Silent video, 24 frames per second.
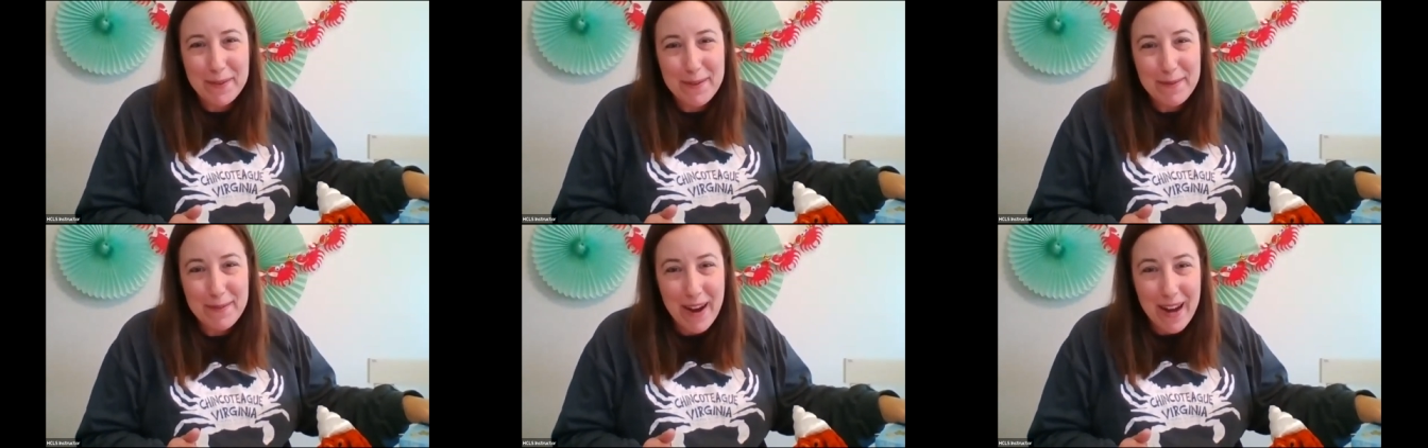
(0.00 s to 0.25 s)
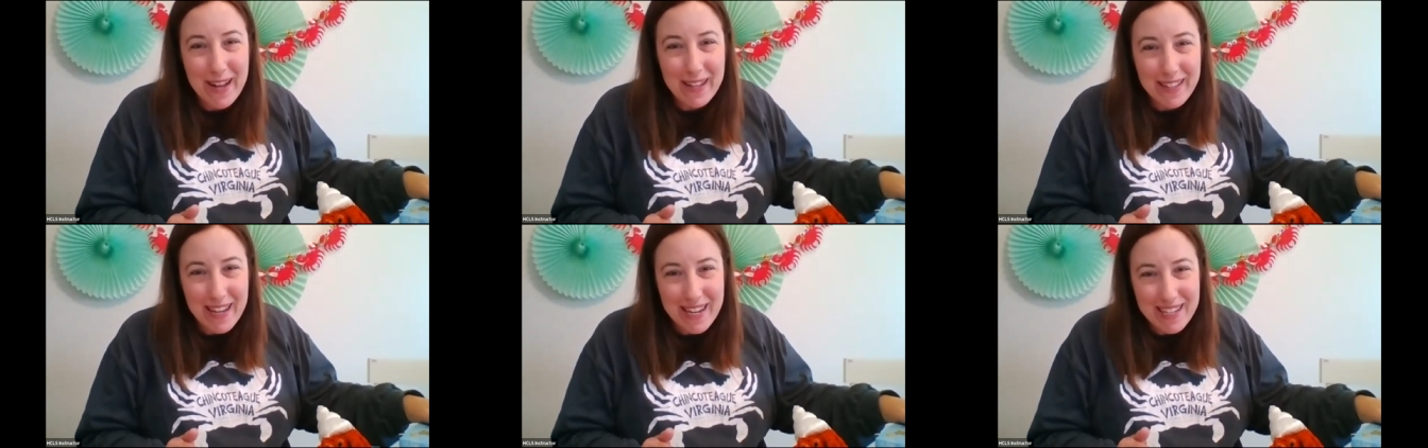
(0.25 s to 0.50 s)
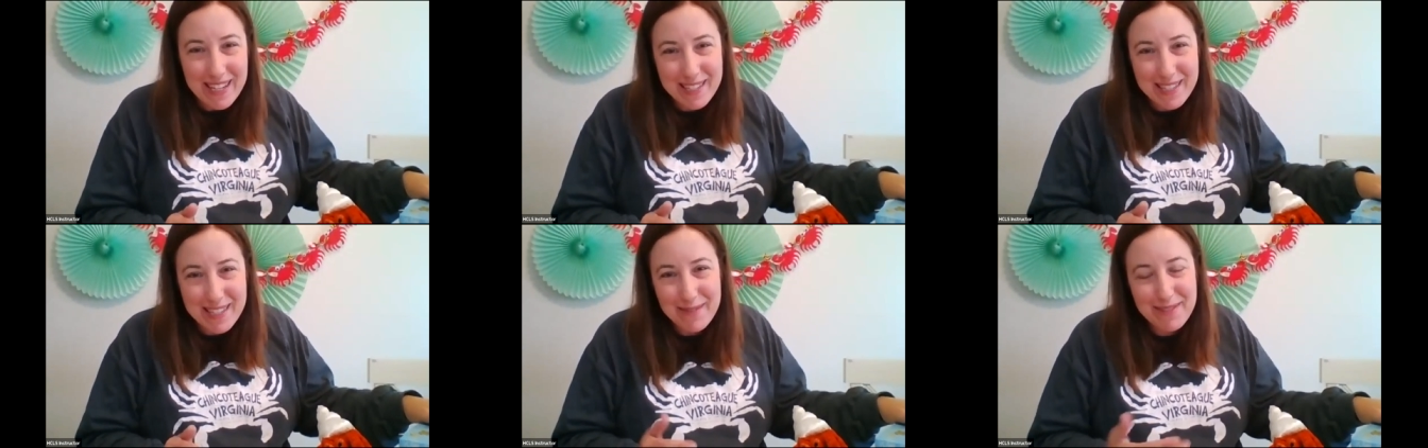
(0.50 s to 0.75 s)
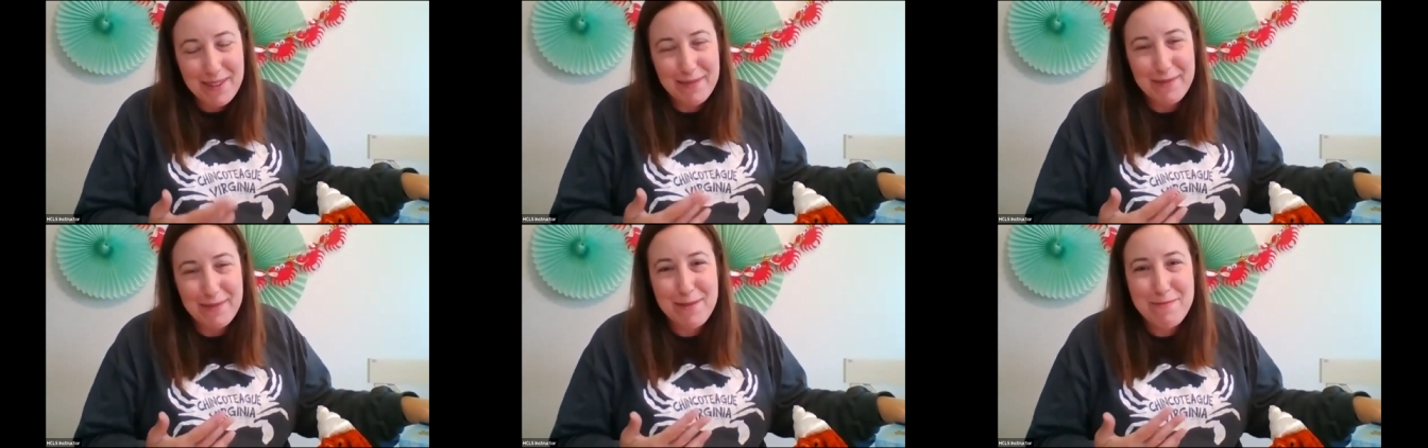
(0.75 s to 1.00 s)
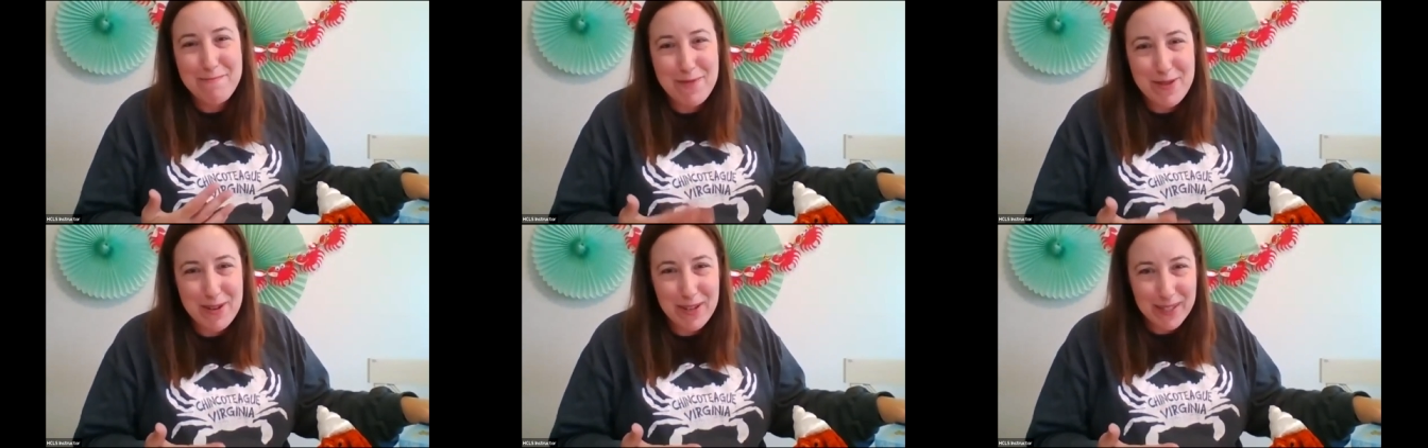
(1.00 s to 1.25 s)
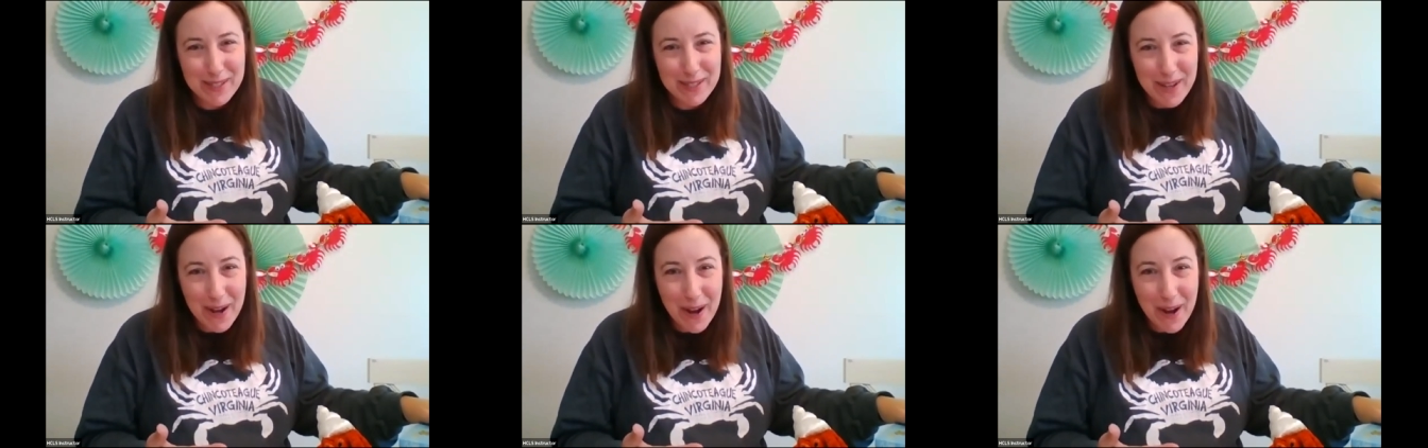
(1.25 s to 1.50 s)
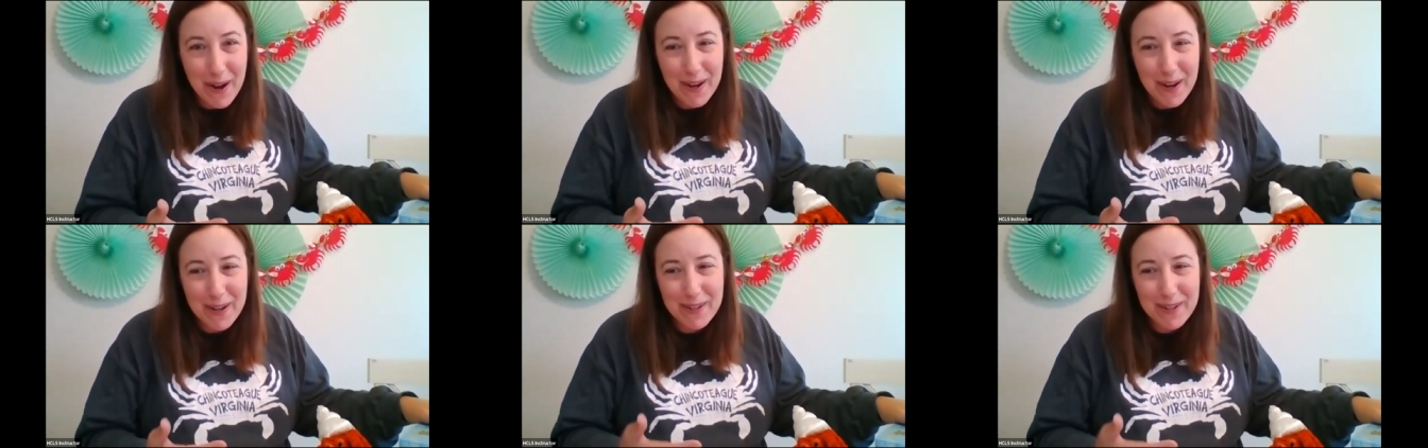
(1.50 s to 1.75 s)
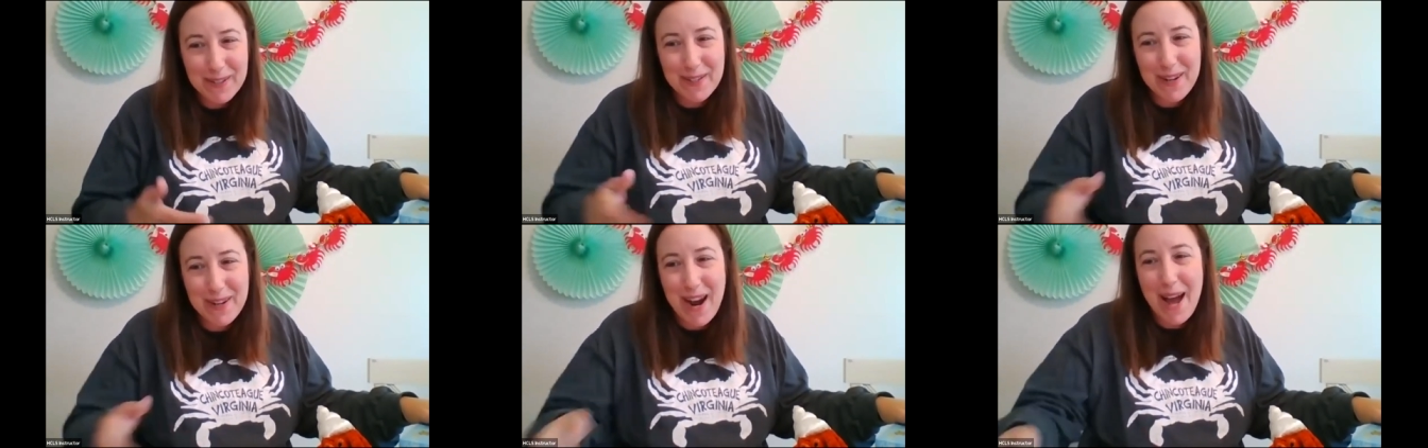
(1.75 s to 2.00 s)
We've got lots of different books
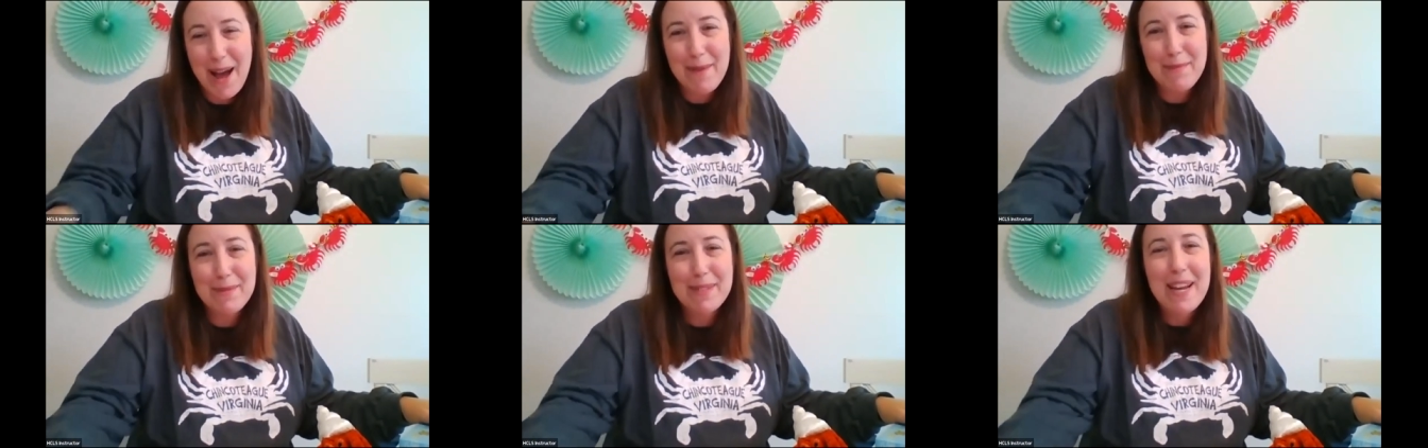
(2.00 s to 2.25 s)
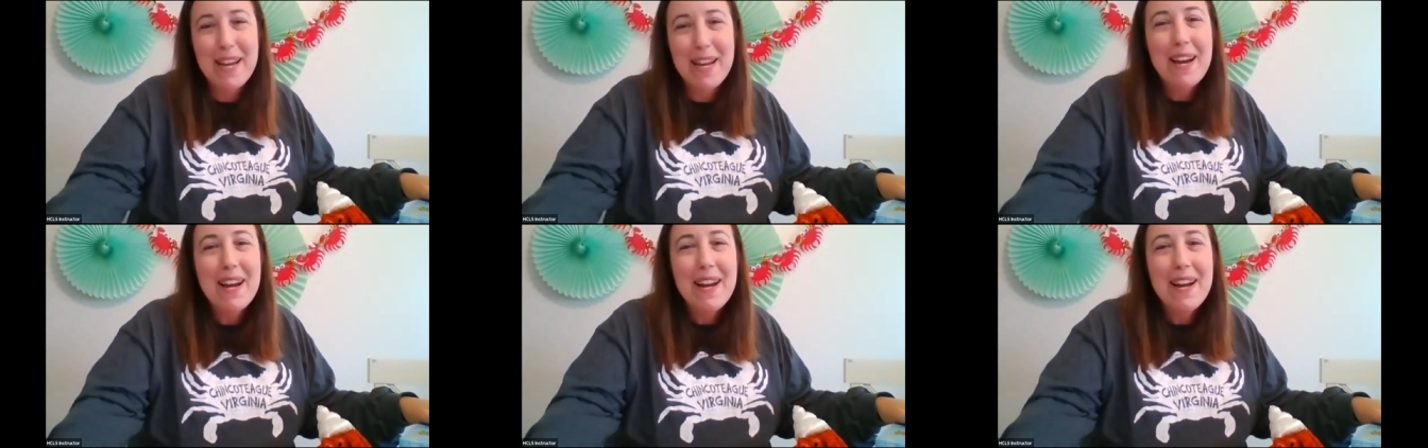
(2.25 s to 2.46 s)
on crabs